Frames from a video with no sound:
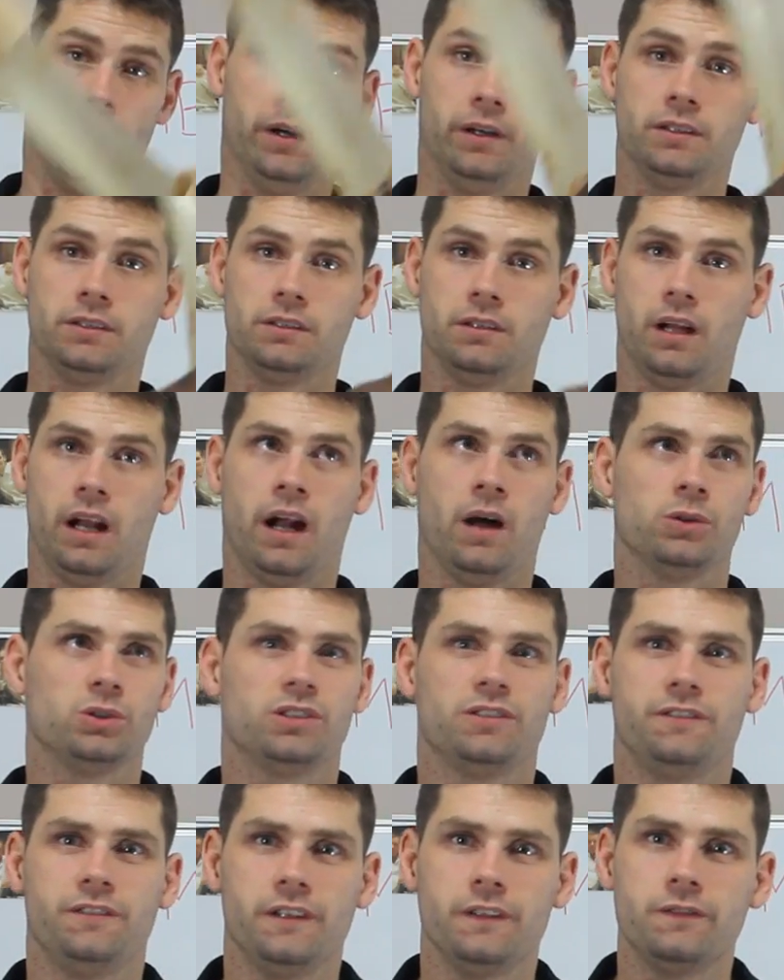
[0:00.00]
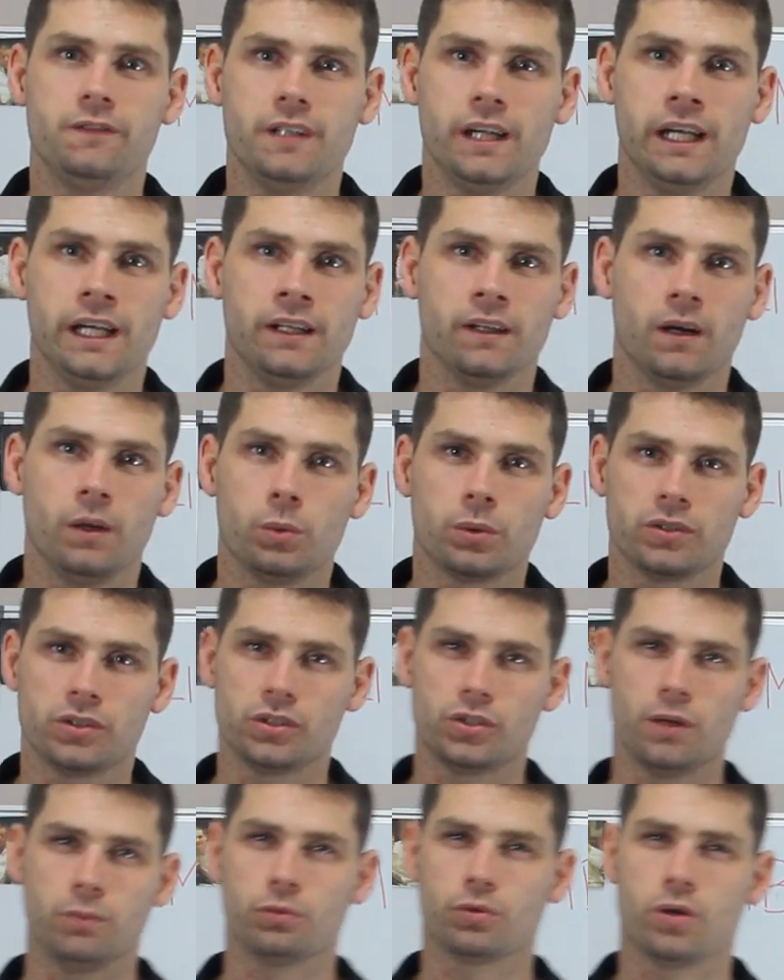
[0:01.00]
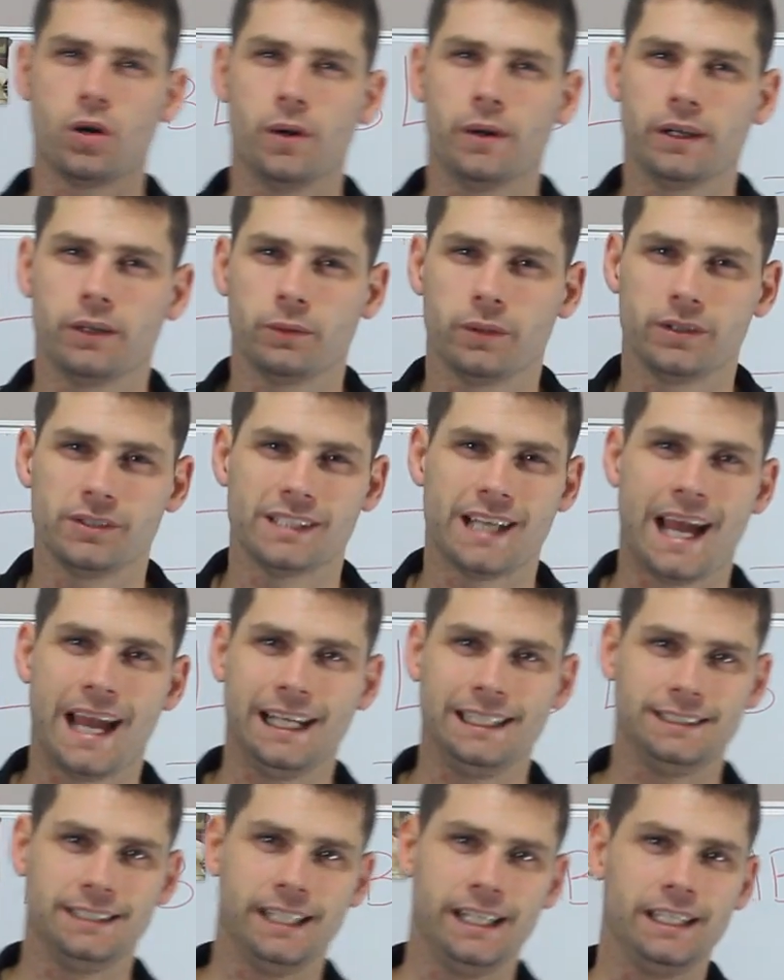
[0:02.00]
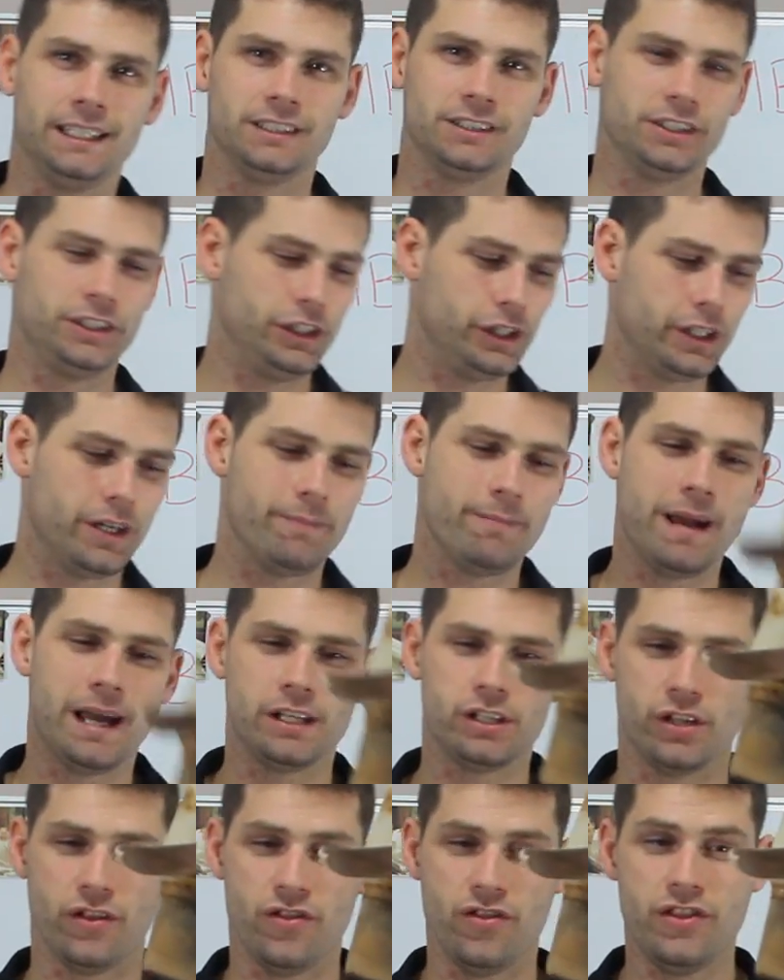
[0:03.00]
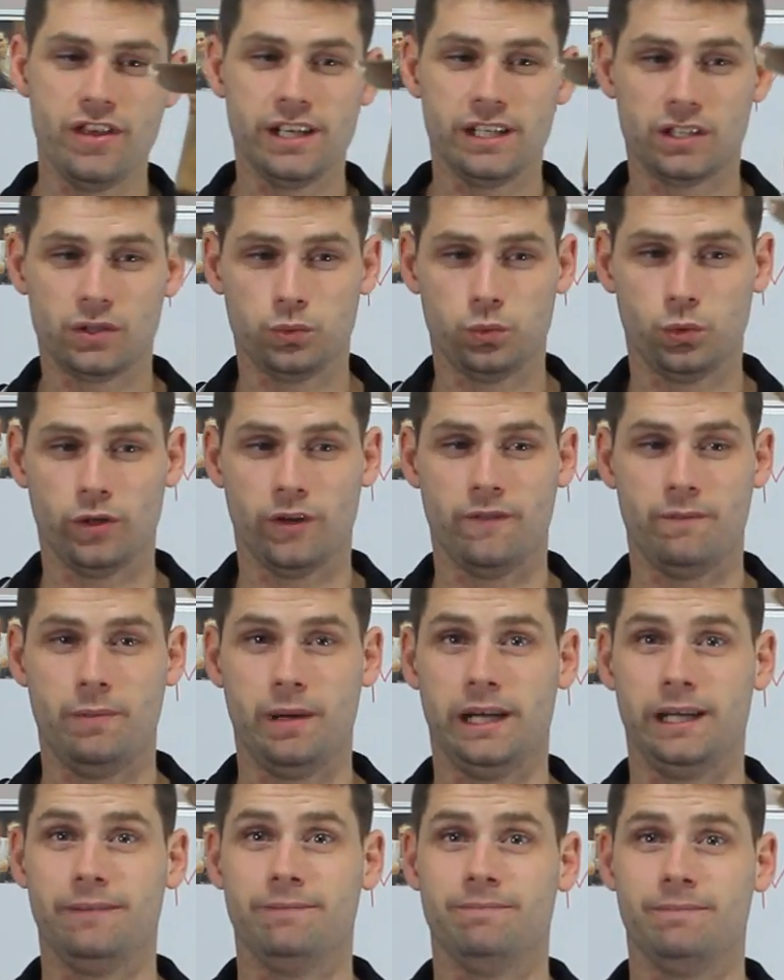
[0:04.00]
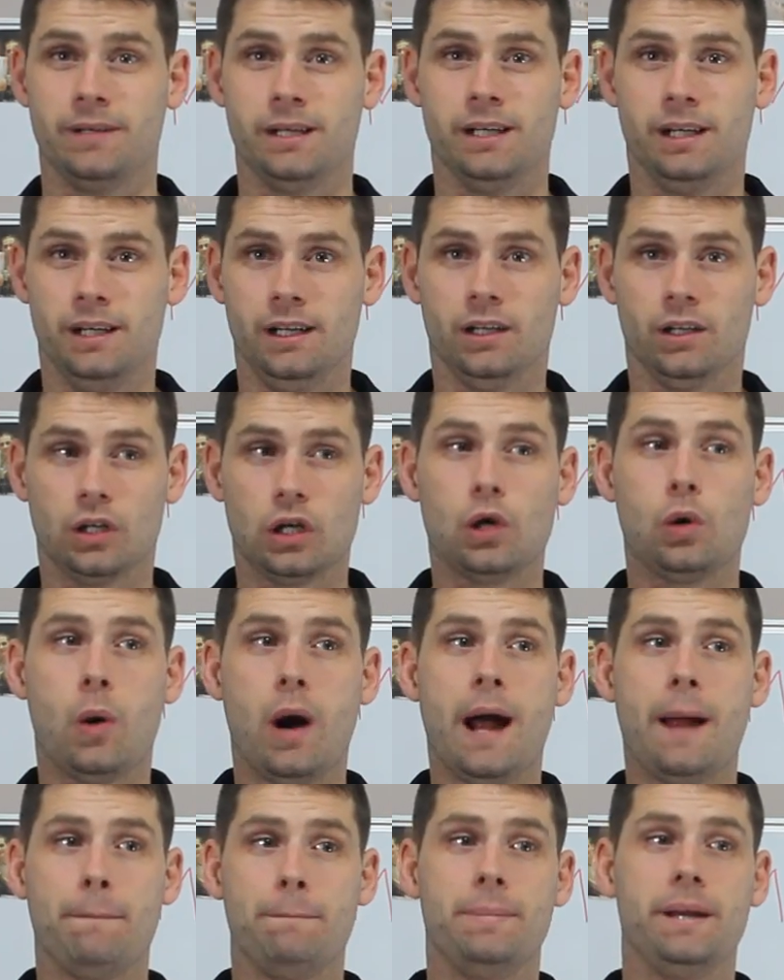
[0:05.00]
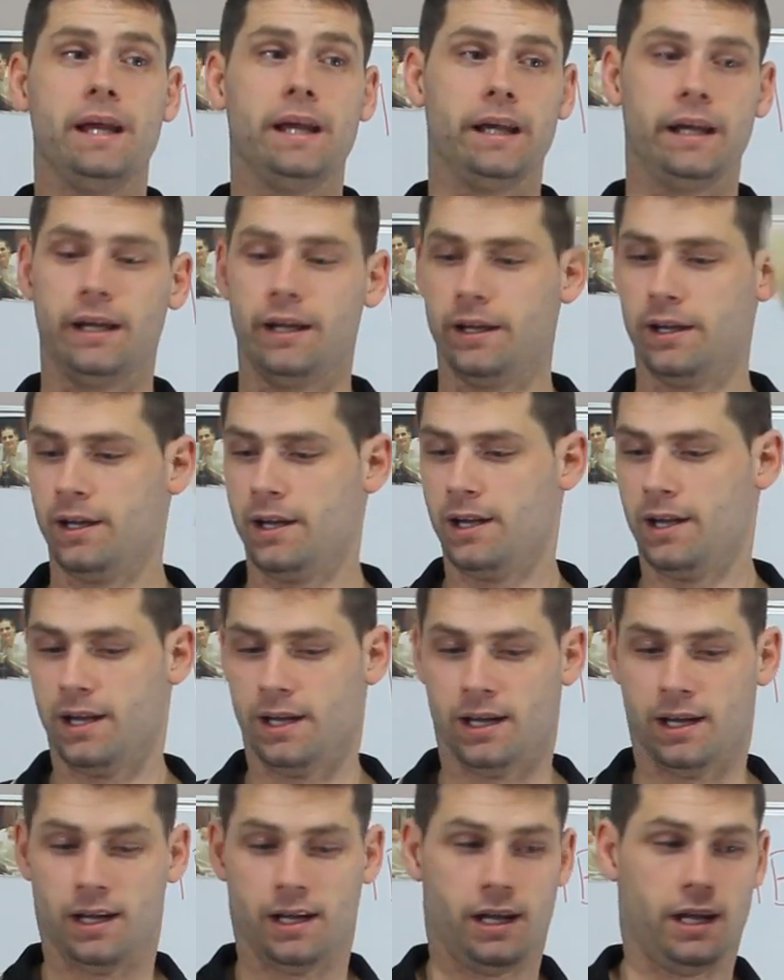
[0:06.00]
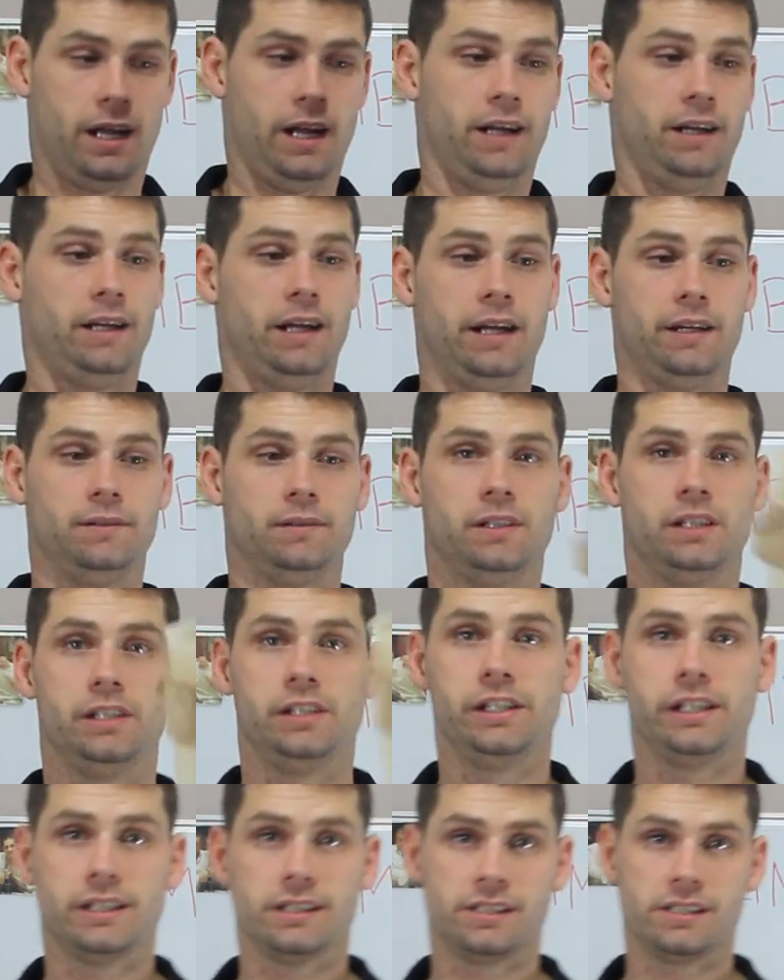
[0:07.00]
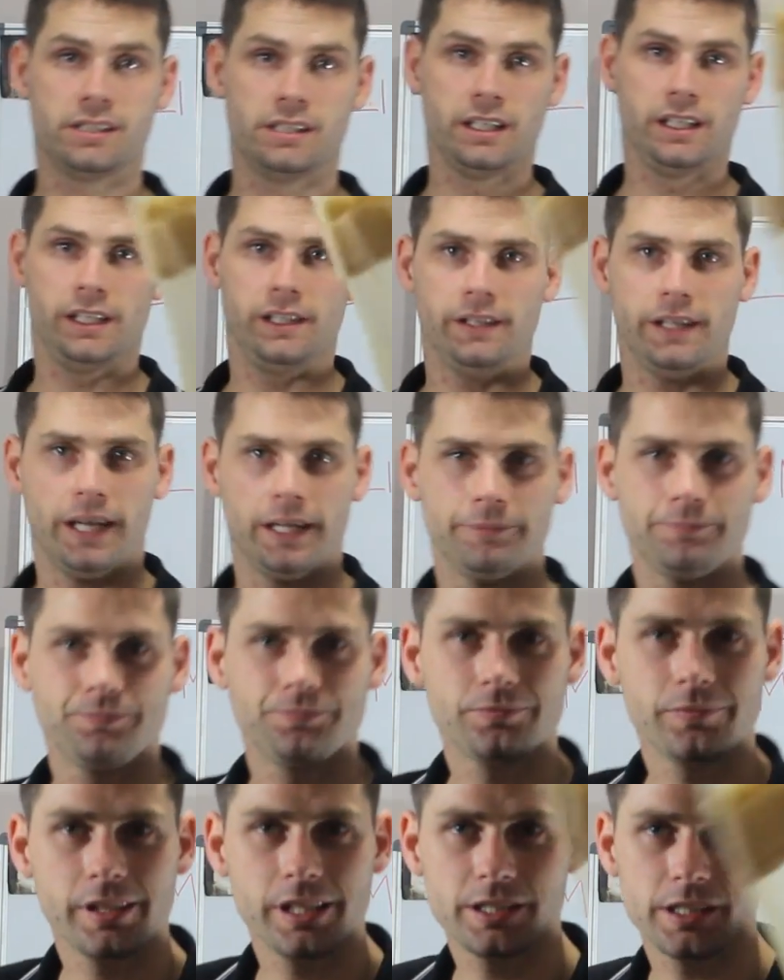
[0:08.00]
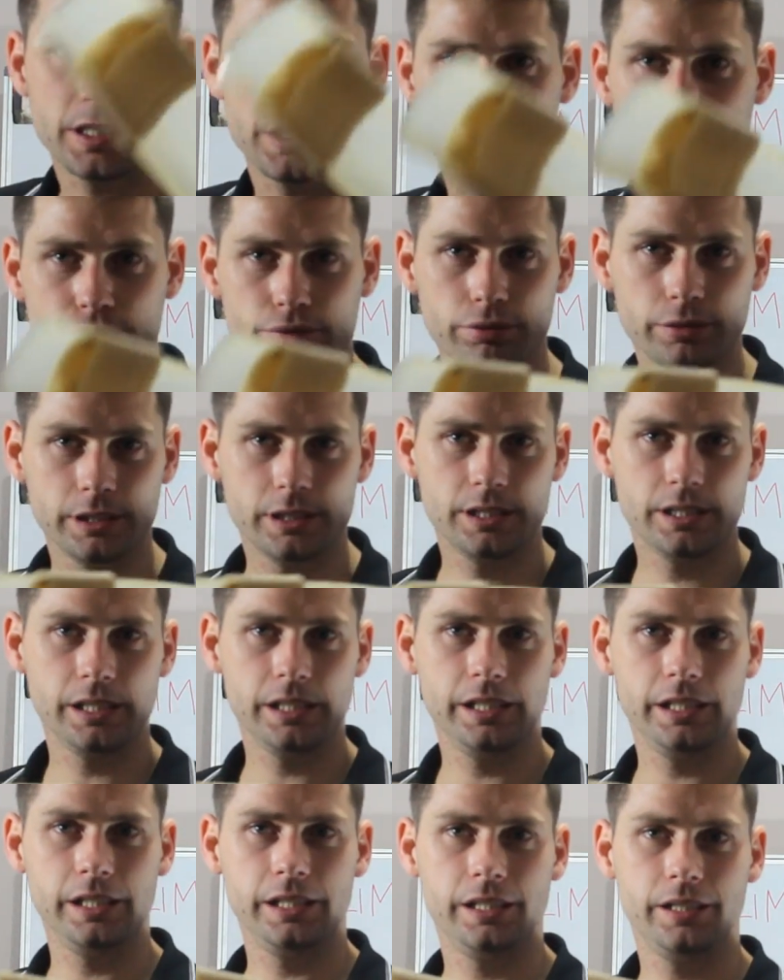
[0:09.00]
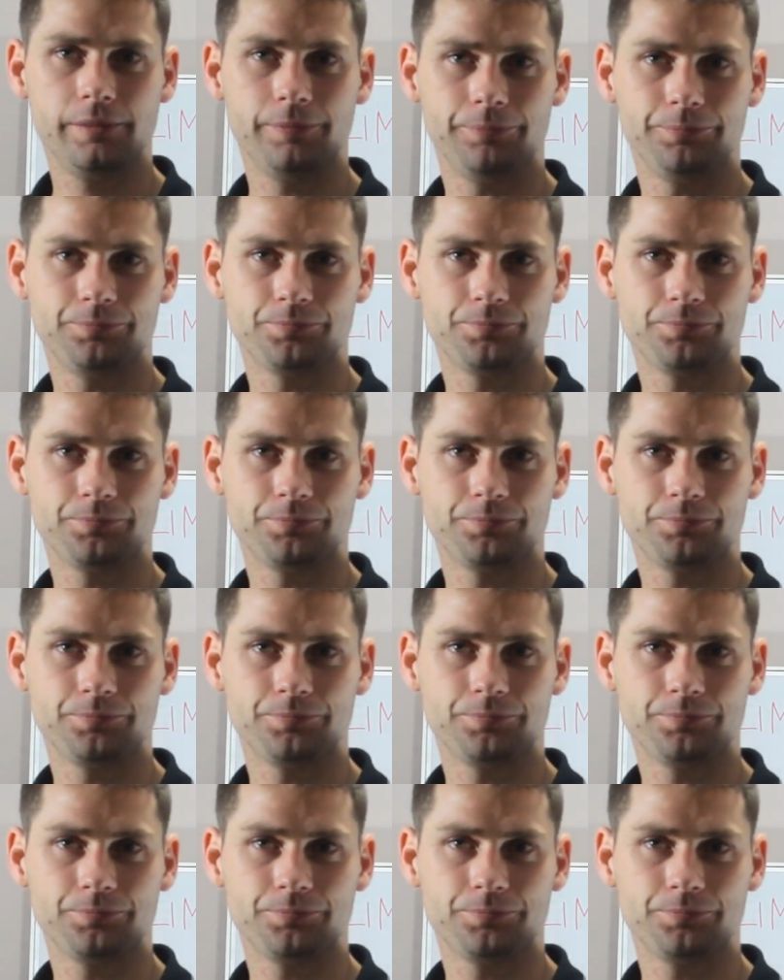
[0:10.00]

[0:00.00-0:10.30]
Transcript: I was 15, I would have stopped growing when I was 18, so you could imagine this would have been quite big. And you can see that this is pretty